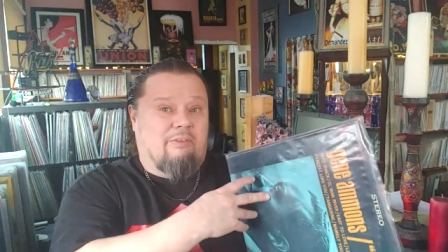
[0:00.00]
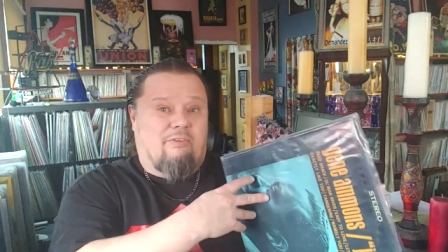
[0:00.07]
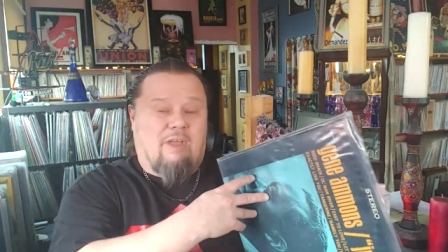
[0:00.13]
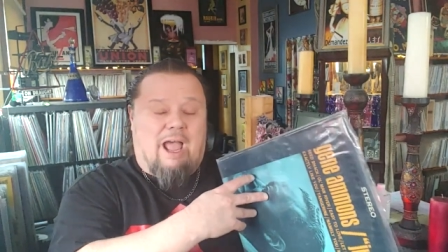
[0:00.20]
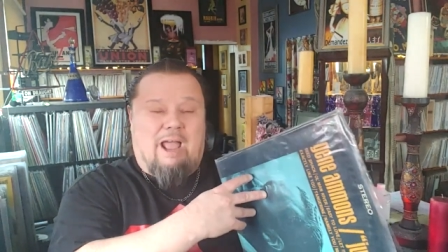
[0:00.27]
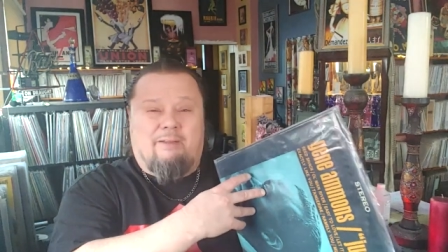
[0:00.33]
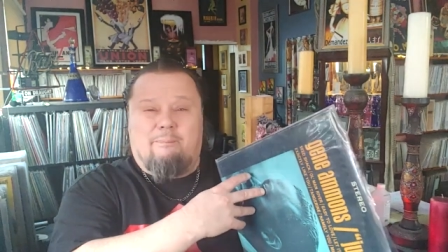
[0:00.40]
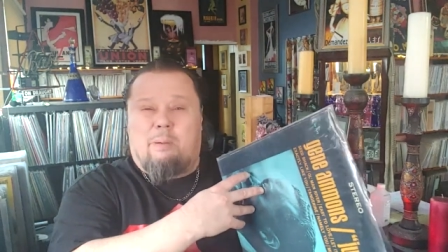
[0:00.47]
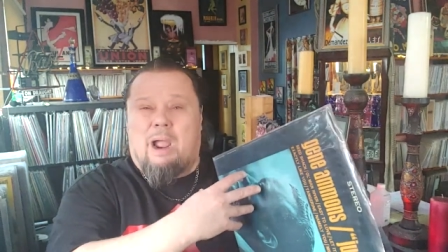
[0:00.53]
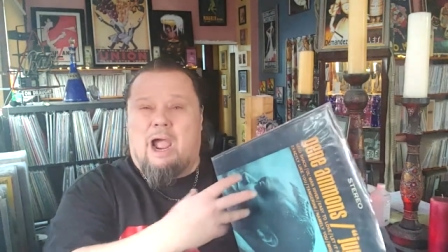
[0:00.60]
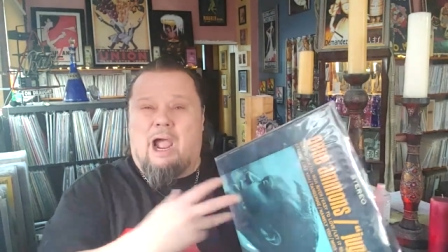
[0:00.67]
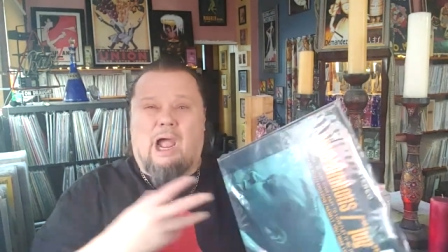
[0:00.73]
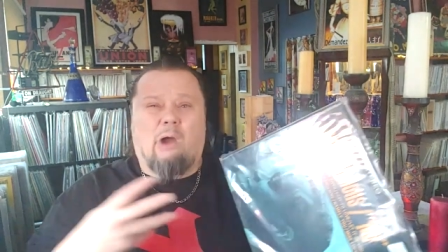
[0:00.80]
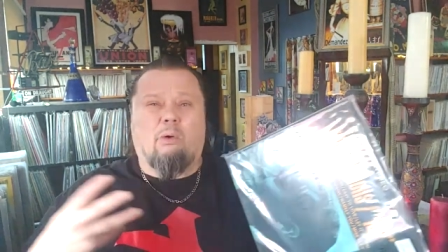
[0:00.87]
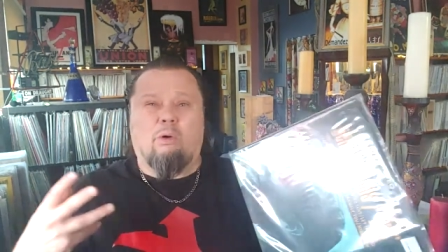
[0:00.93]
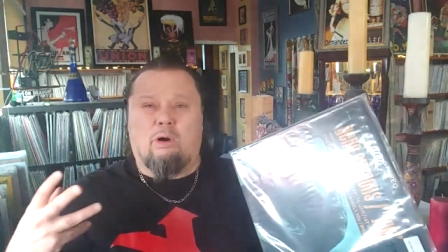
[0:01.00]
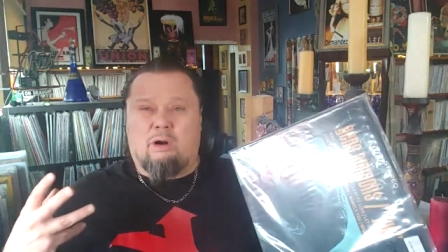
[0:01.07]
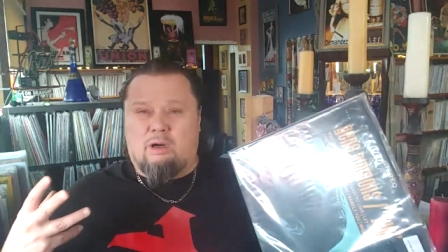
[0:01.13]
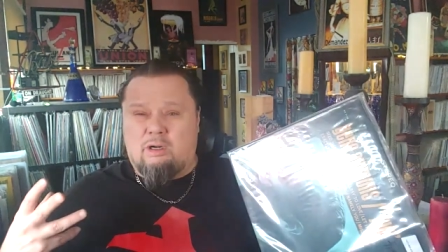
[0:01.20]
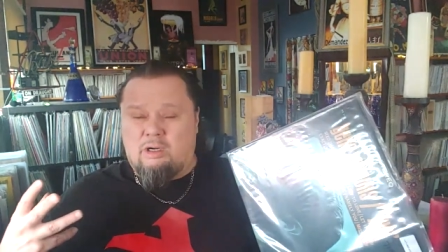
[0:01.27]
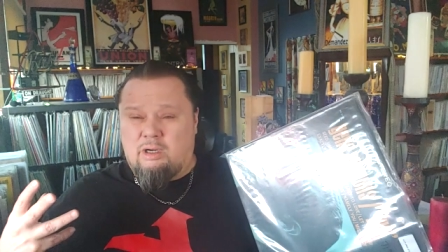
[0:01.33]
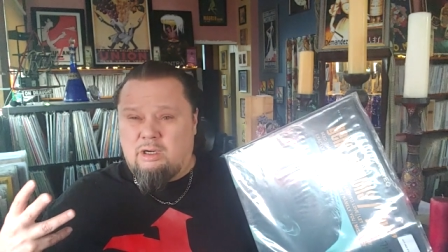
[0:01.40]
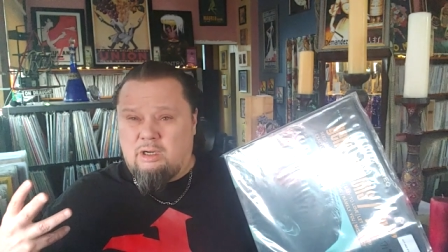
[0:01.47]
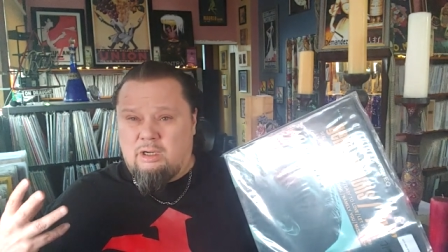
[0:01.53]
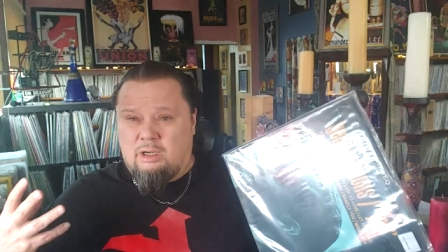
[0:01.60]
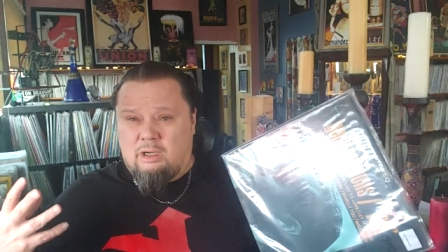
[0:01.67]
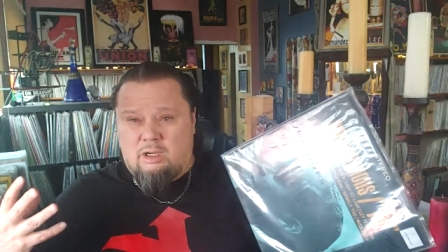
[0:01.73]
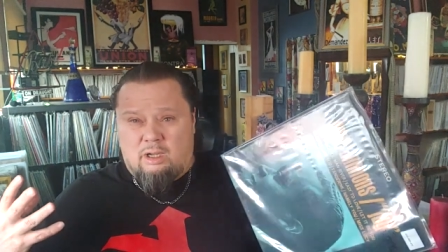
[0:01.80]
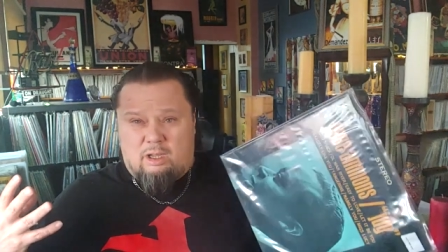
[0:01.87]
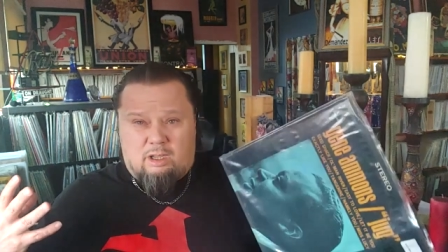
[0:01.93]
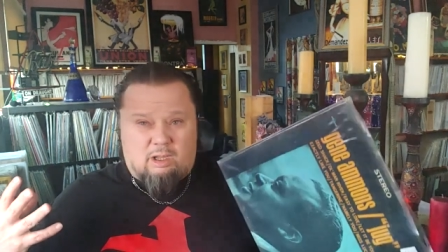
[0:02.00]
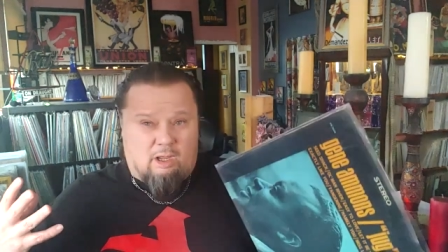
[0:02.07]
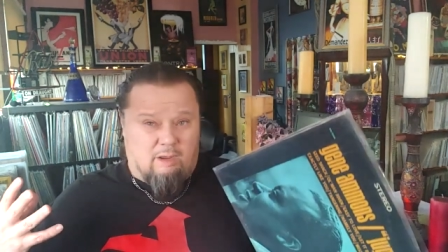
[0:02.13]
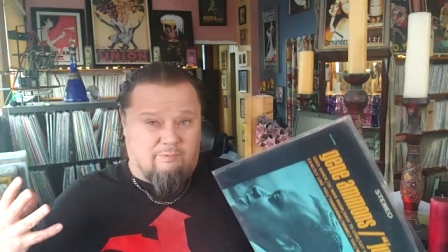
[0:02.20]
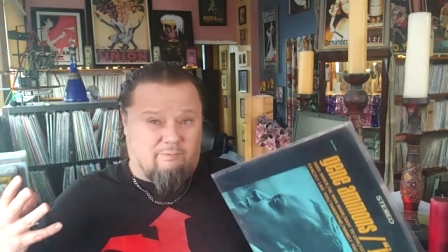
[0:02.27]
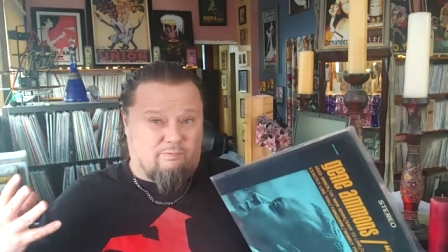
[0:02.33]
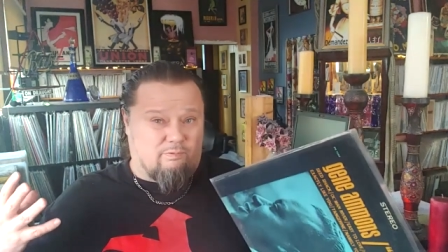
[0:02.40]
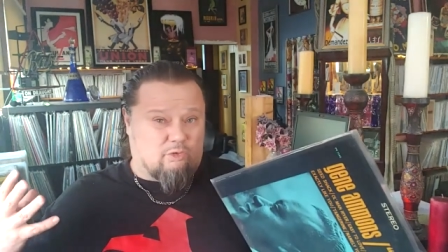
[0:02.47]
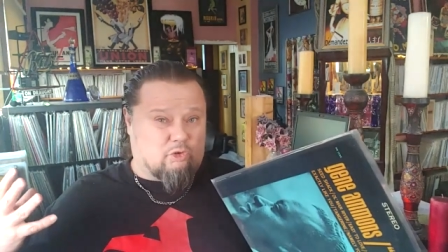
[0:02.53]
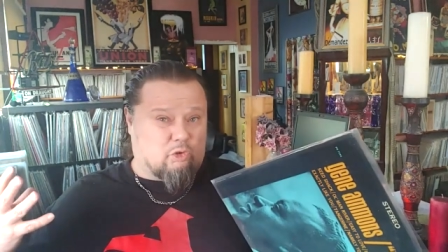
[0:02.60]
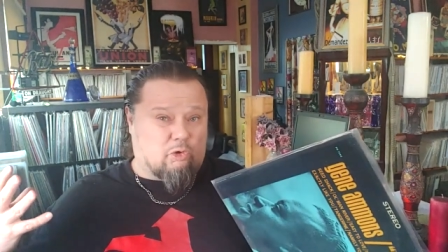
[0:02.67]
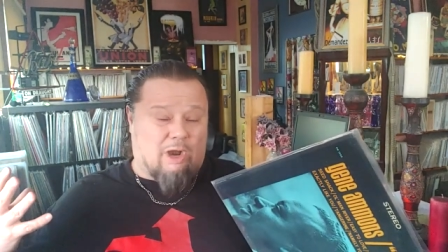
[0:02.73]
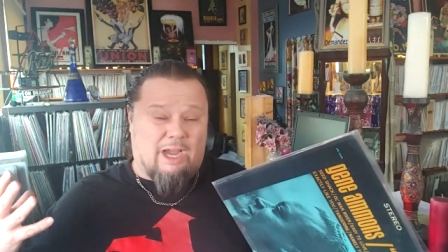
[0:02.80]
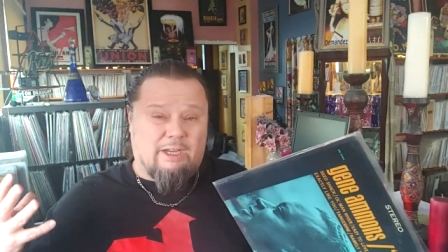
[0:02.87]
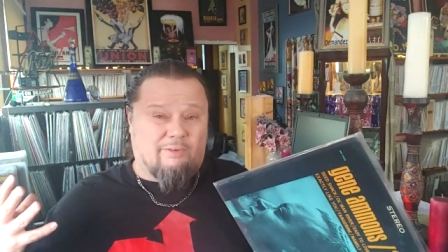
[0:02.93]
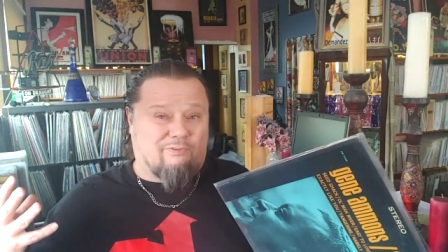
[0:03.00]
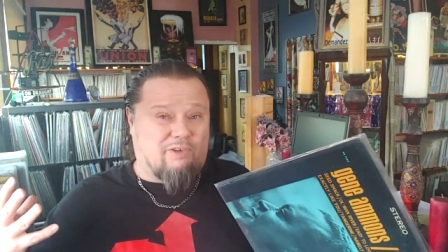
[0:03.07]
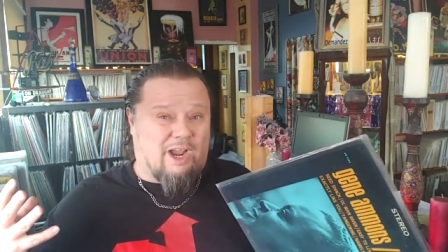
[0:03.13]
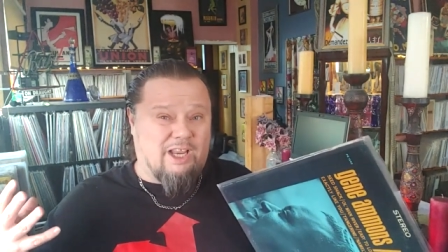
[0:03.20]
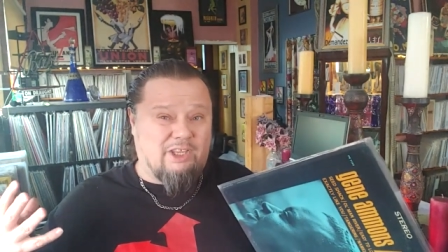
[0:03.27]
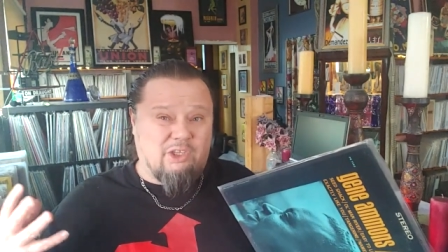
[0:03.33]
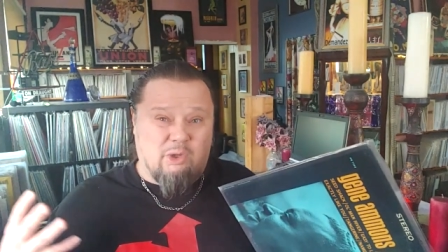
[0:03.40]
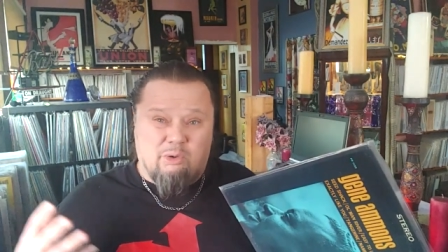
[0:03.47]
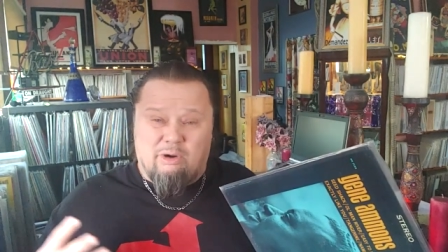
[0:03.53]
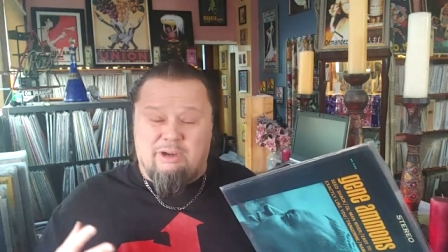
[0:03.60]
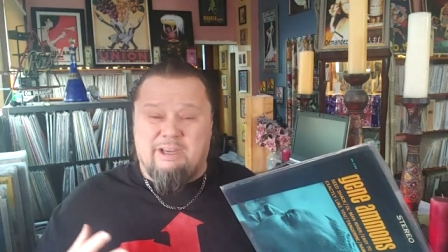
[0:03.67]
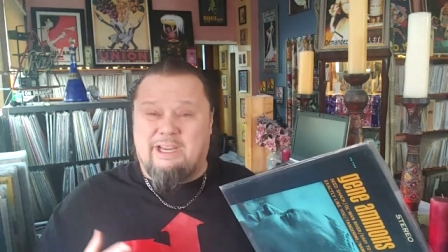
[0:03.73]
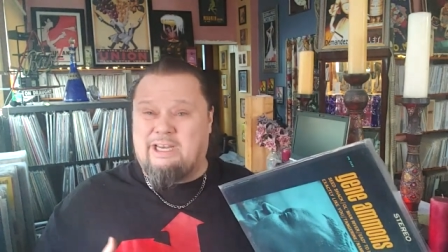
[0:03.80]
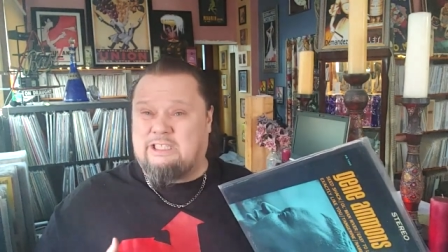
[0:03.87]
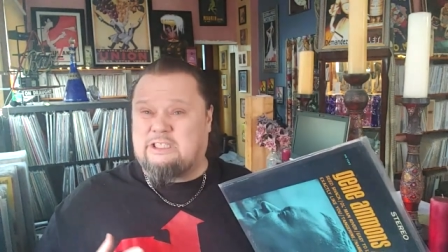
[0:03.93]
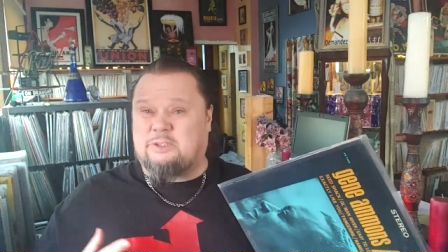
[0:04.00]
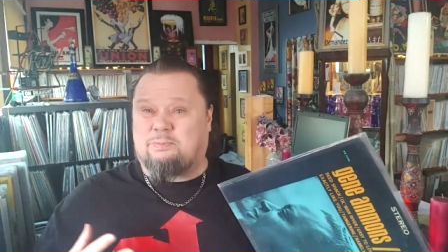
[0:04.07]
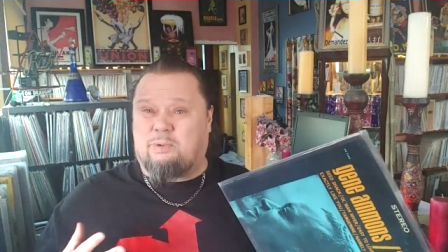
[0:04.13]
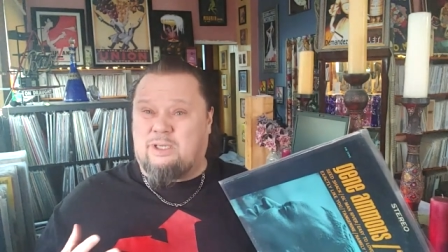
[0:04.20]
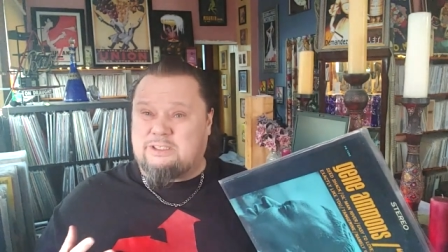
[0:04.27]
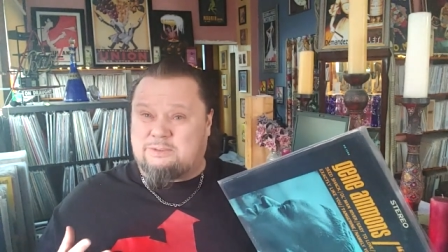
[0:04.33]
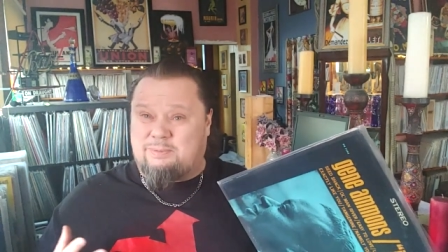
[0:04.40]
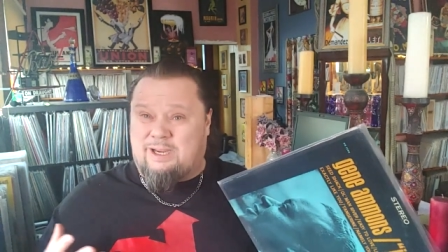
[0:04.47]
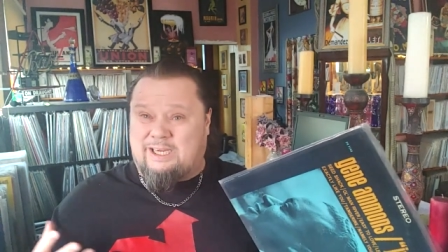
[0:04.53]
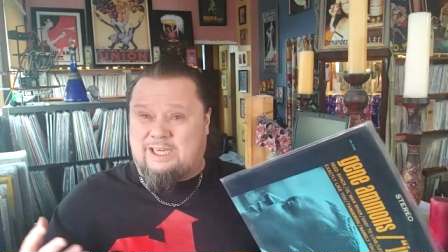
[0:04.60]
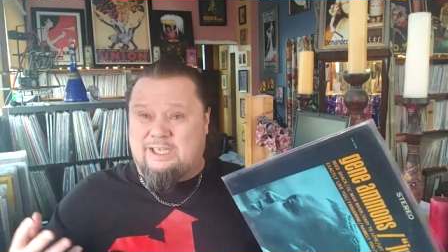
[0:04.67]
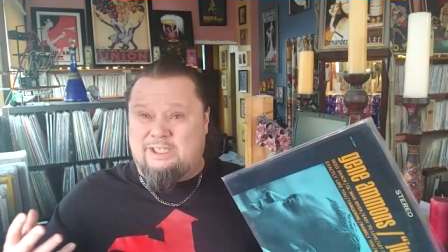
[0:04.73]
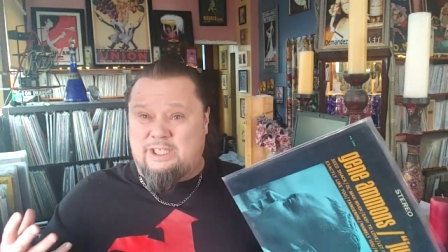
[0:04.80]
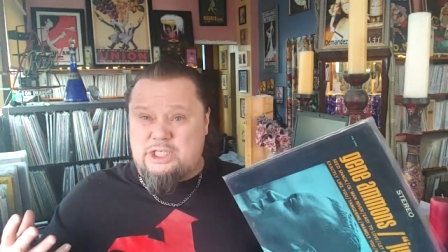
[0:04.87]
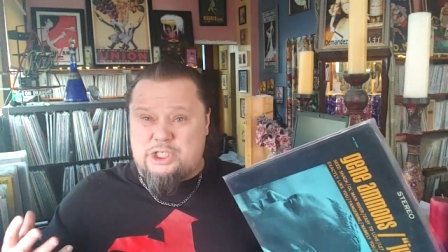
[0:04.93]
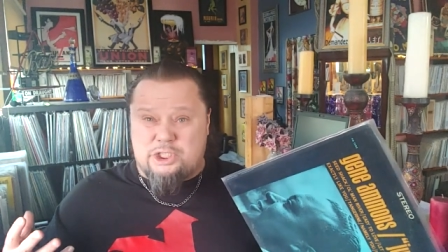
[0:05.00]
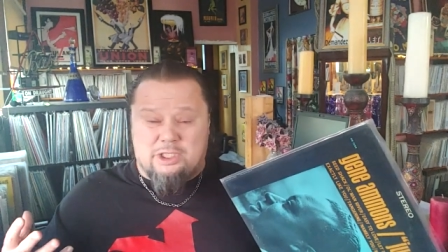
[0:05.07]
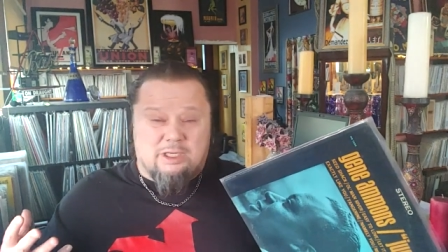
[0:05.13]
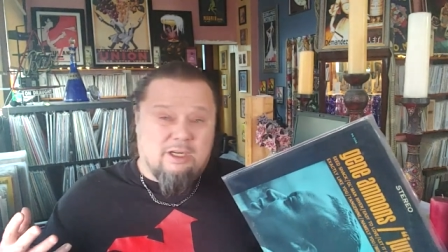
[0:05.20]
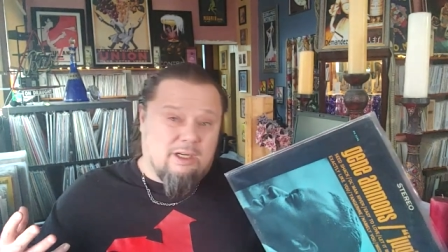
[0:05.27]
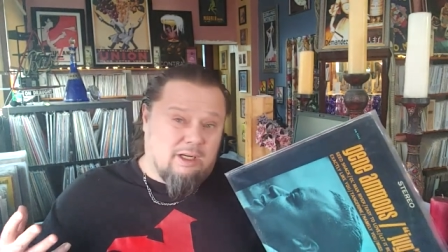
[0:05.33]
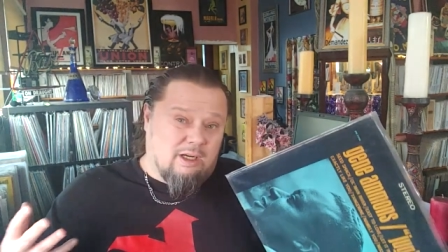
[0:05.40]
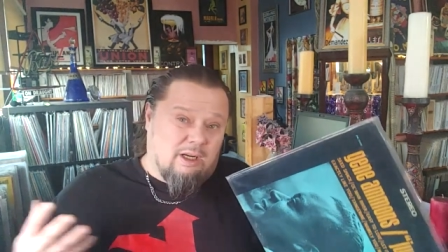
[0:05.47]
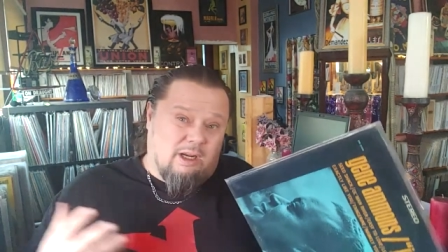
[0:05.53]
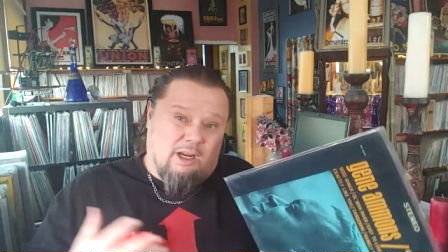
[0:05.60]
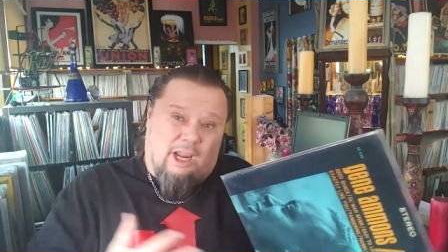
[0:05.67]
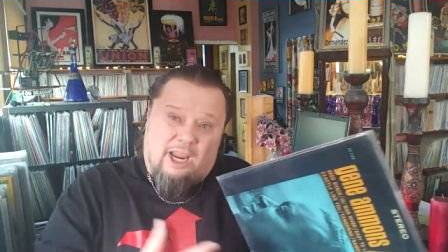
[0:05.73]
that power of trying to find unity and express my condition,